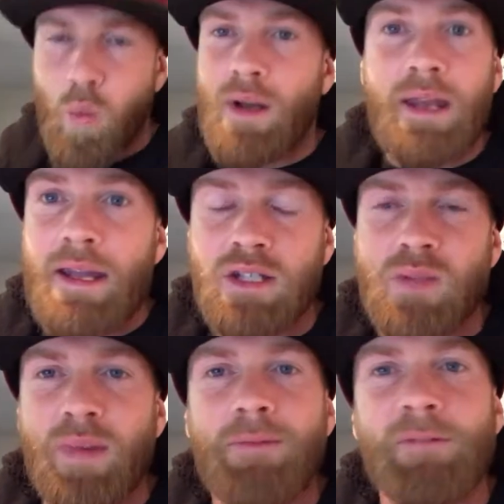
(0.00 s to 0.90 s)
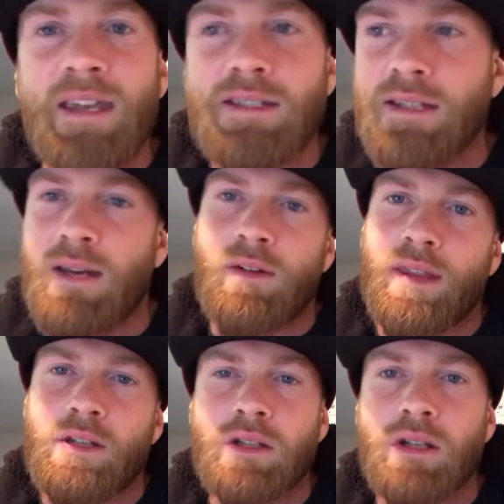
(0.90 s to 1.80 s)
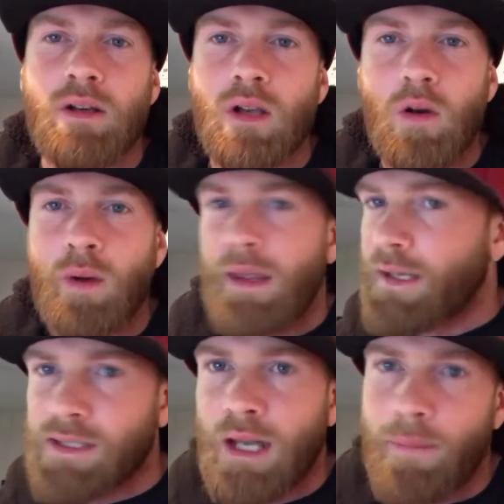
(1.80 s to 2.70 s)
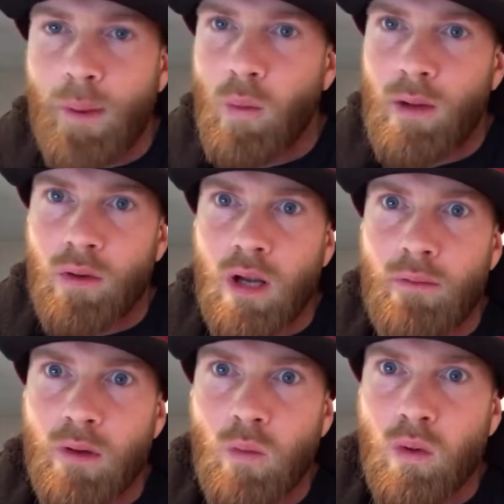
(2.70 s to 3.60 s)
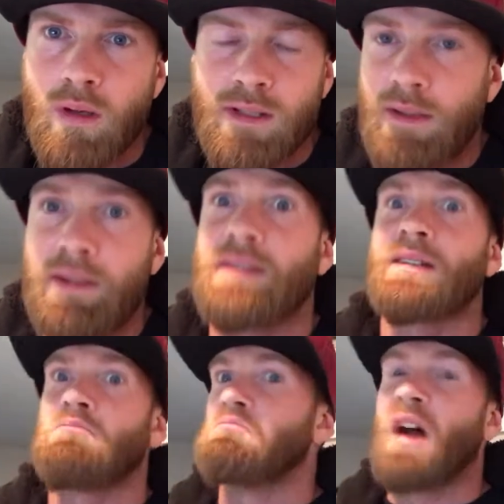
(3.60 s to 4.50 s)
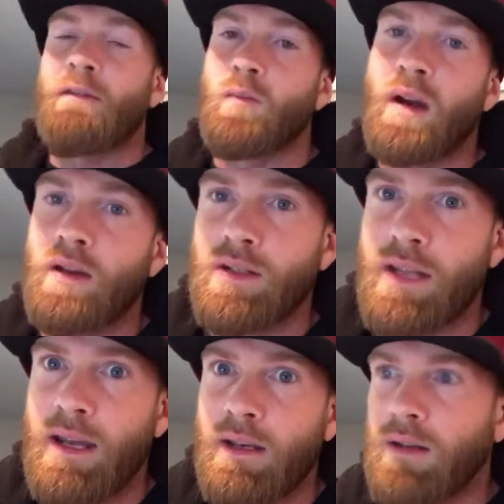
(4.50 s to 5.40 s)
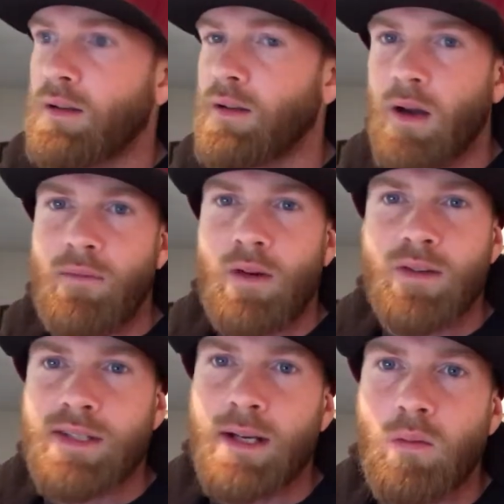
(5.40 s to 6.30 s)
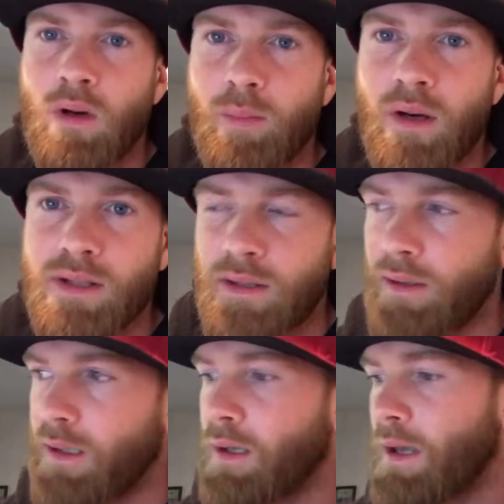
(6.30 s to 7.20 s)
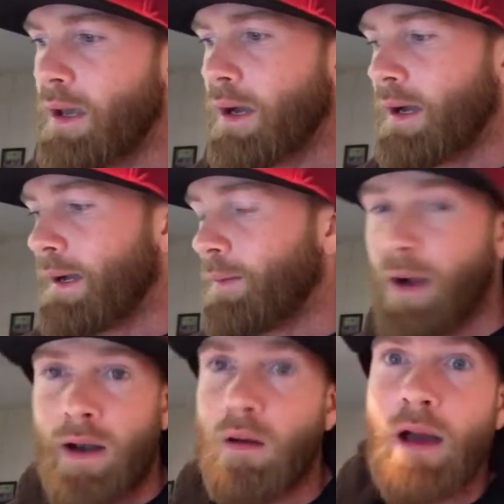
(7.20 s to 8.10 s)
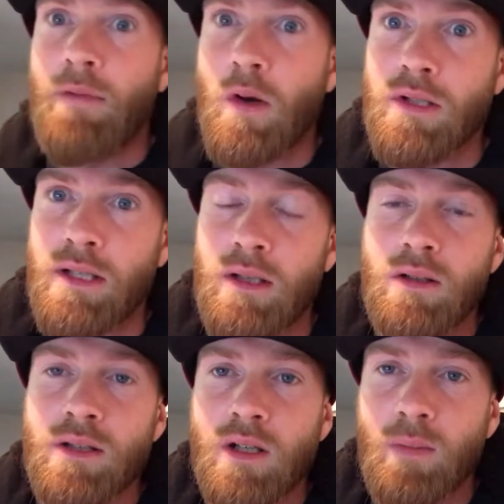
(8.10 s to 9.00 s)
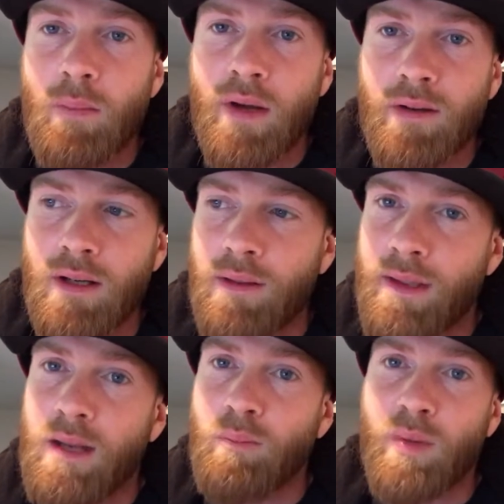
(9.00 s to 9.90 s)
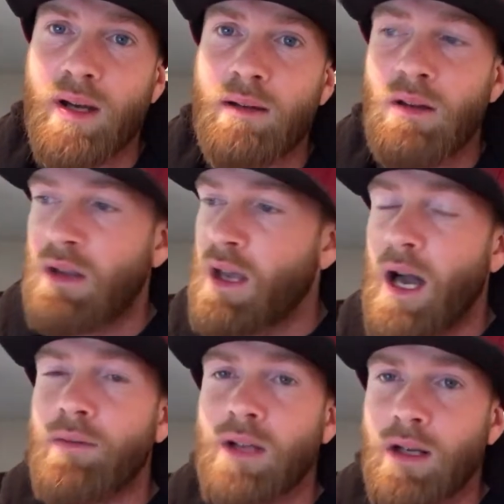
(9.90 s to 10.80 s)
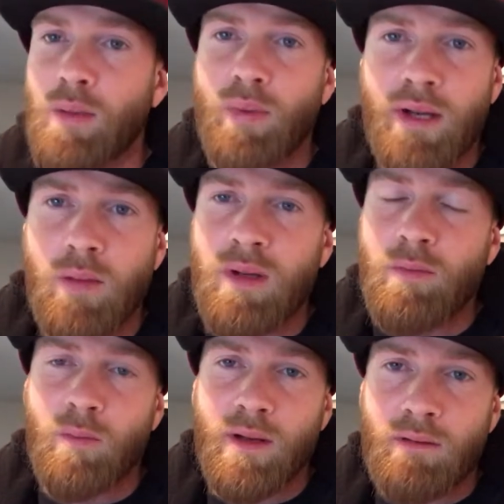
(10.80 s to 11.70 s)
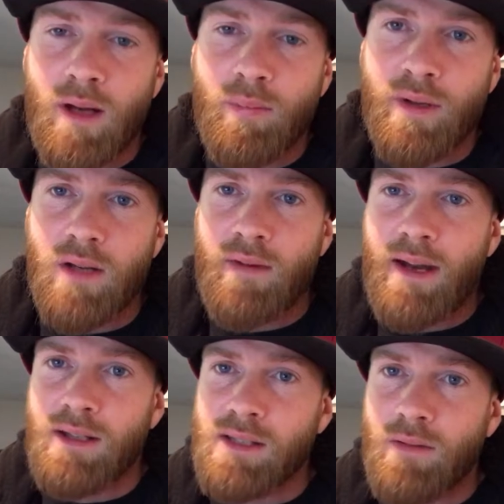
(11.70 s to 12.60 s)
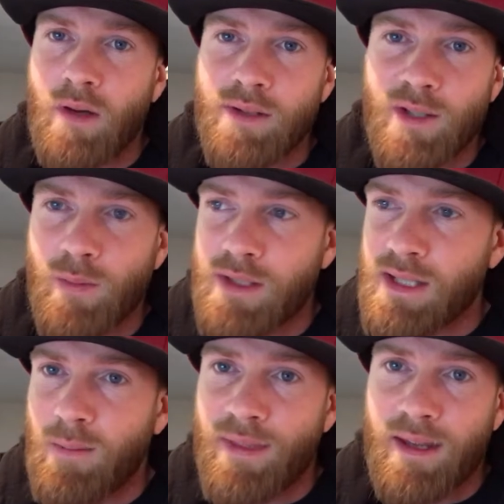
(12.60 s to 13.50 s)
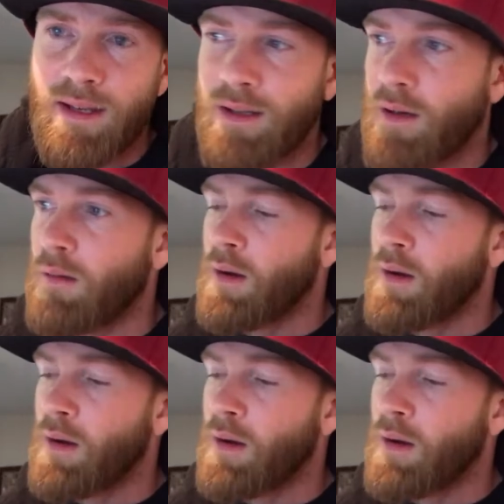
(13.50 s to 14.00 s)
one day just be fixed and everything's just going to go away. That's not the way recovery works, at least not from my understanding. I've never seen it work personally. I don't have 13 years under my belt or anything, but I've talked to plenty of people, been around plenty of addicts that have all told me the same thing.